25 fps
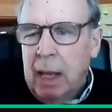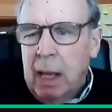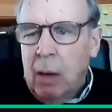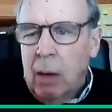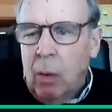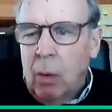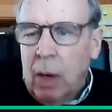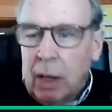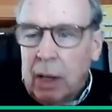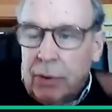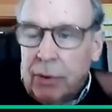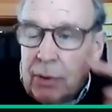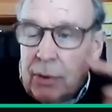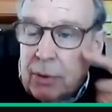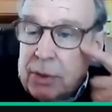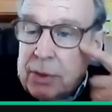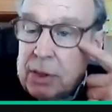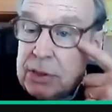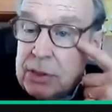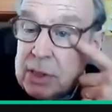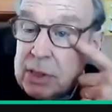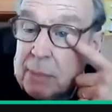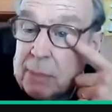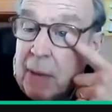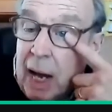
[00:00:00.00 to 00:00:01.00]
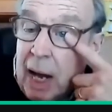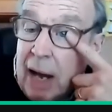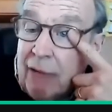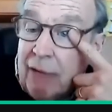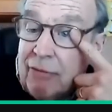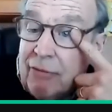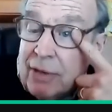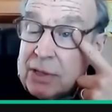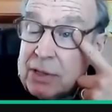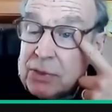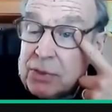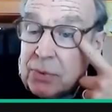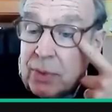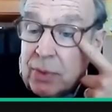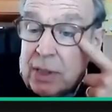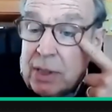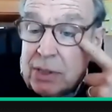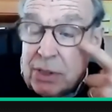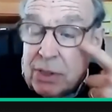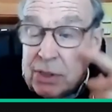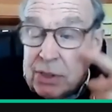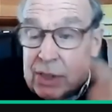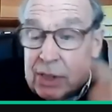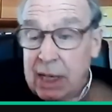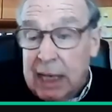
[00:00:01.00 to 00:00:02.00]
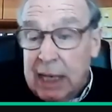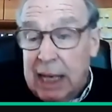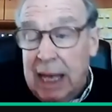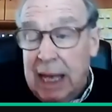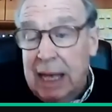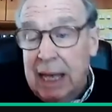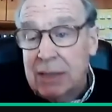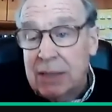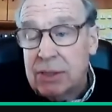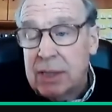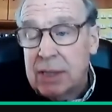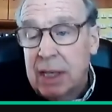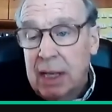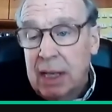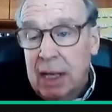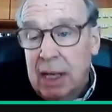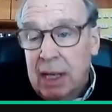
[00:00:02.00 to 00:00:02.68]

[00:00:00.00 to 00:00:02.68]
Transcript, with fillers: Well, there are some obvious reasons, I guess.